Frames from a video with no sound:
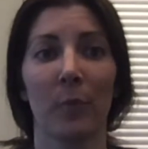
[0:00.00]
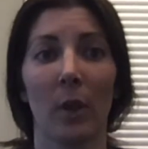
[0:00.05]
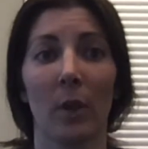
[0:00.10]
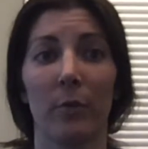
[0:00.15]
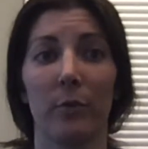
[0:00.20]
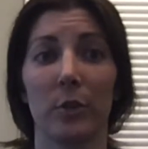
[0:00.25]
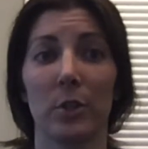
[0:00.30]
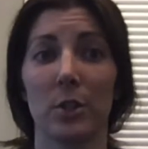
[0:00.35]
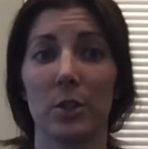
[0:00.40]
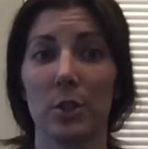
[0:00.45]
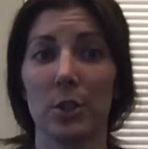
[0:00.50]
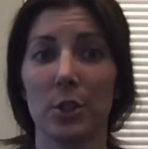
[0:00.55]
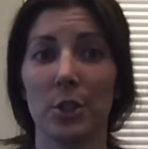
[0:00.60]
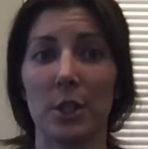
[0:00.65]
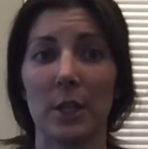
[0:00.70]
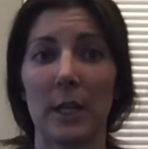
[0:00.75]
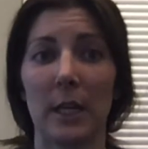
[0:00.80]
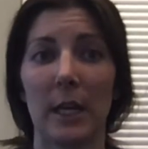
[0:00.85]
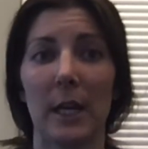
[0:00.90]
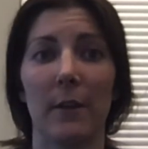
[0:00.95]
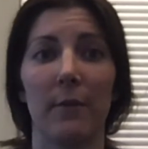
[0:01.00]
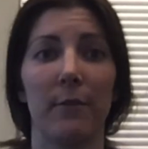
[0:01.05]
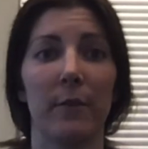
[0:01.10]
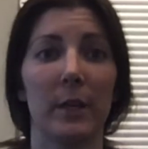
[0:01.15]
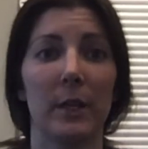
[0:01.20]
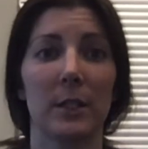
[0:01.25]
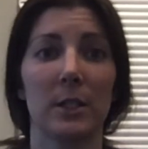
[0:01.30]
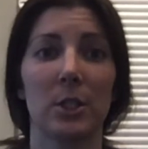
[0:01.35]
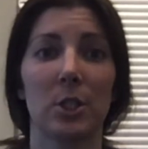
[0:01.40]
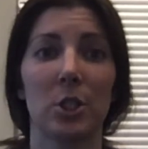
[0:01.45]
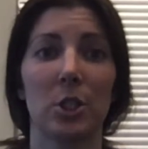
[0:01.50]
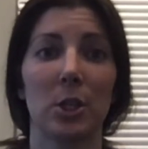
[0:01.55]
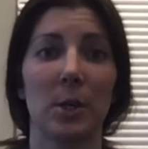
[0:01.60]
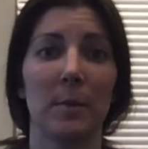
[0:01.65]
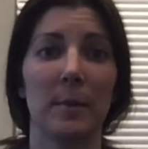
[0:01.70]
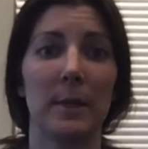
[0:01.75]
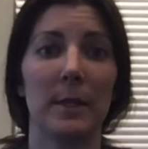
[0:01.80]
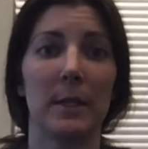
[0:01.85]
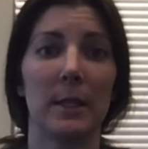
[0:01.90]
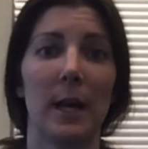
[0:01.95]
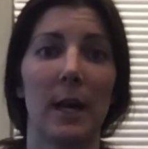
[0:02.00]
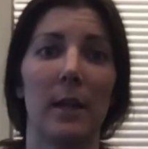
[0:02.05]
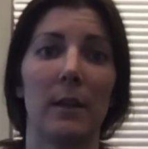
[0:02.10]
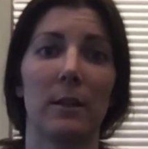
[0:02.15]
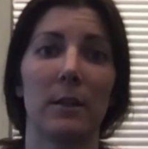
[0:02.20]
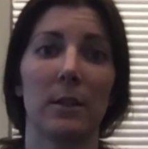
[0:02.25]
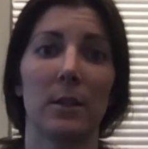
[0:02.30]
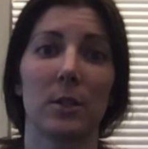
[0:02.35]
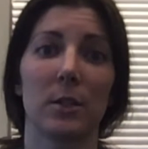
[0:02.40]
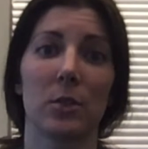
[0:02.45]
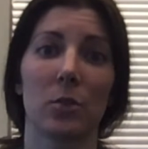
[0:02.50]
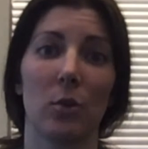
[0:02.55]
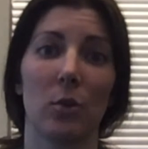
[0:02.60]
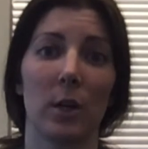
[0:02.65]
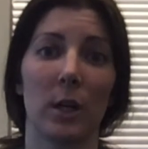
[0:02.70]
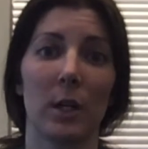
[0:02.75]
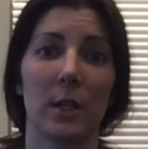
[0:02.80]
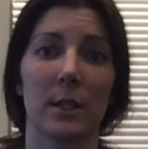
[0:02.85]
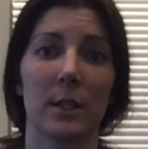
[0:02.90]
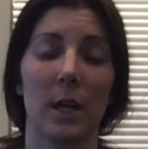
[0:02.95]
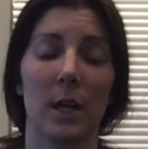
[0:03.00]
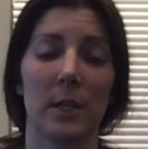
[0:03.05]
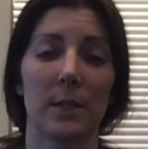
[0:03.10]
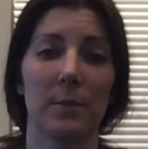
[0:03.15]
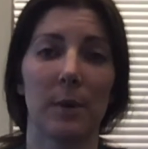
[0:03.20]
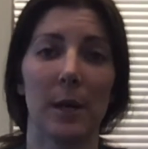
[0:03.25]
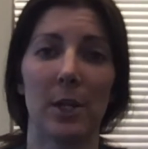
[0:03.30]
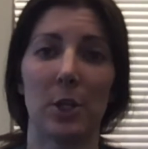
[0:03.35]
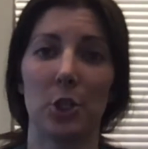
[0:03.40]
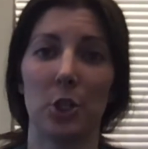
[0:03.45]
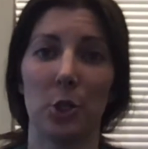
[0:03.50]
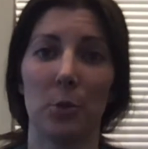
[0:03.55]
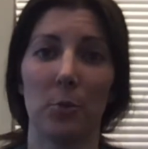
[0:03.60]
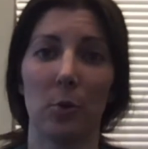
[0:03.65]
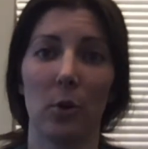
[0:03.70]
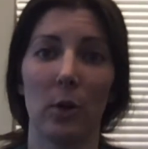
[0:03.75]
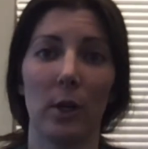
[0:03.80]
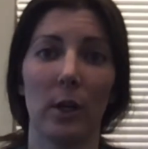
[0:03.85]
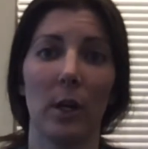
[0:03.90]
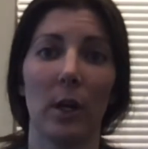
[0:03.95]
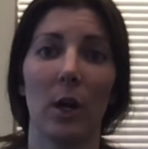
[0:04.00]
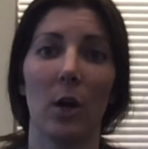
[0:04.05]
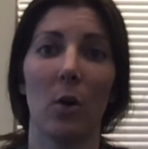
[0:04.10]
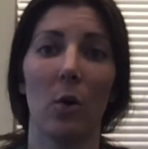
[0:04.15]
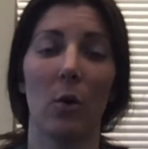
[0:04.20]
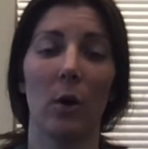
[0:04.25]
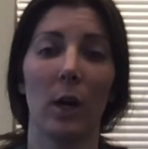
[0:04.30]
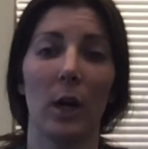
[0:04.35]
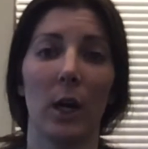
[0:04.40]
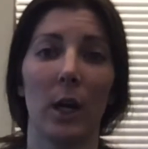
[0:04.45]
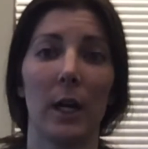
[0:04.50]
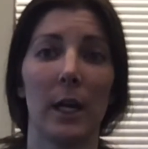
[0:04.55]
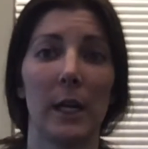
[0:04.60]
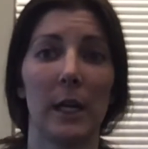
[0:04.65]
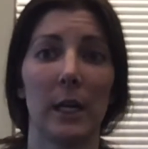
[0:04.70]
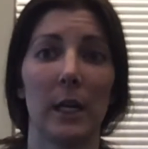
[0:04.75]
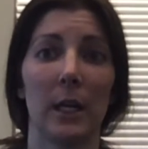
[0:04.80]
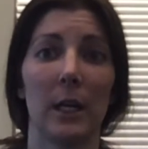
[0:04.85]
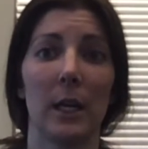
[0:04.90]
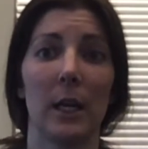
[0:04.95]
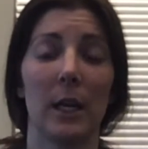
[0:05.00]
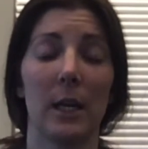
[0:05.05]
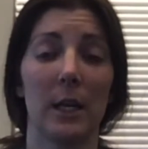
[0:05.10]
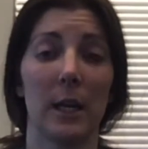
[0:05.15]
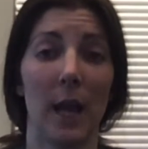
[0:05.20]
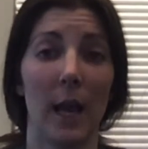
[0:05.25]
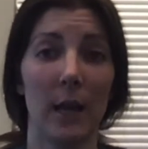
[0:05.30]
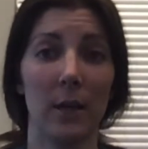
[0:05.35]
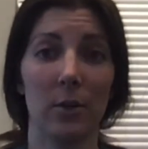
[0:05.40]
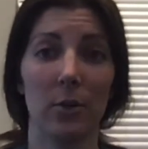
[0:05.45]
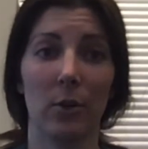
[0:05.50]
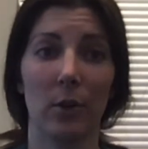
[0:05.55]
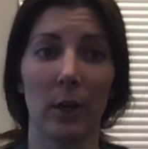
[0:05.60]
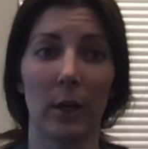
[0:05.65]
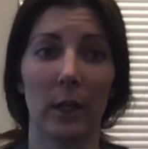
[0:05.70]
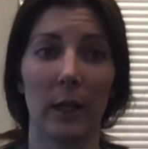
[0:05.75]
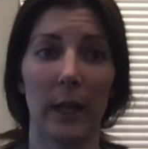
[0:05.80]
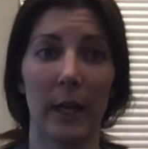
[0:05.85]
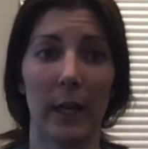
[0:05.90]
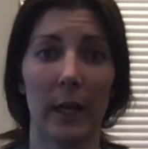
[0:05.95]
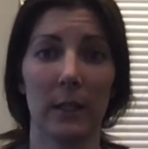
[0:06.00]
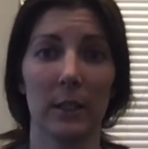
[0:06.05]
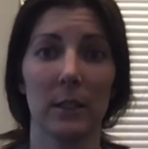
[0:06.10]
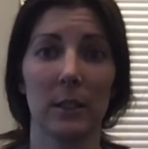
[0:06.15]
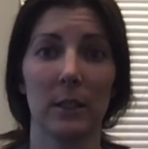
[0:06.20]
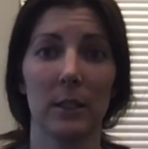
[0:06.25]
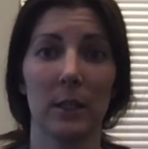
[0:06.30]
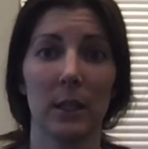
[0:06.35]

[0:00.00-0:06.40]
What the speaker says: For surgery, if it is determined that the disorder is caused by a tumor or an endocrine gland,